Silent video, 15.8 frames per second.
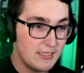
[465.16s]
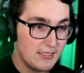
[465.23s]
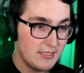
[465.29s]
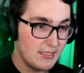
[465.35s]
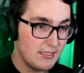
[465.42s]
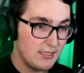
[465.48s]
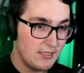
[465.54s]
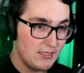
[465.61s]

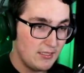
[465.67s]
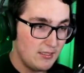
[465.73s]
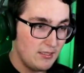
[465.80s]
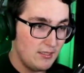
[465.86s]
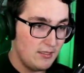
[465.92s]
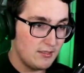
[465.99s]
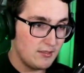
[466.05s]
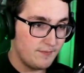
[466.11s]

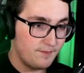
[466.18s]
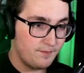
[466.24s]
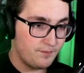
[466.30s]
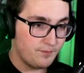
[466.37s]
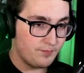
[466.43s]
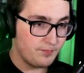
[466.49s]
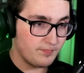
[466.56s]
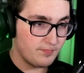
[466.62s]

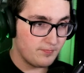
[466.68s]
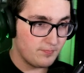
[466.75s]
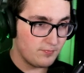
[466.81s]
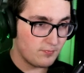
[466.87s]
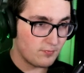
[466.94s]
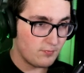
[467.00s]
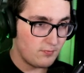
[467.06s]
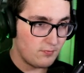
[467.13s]

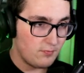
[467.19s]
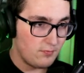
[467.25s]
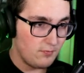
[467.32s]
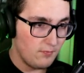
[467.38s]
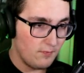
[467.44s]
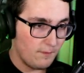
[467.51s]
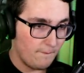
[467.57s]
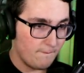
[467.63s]

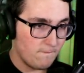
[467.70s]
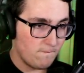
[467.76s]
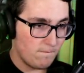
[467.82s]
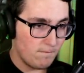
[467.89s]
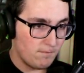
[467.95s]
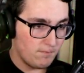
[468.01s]
Nobody speaks.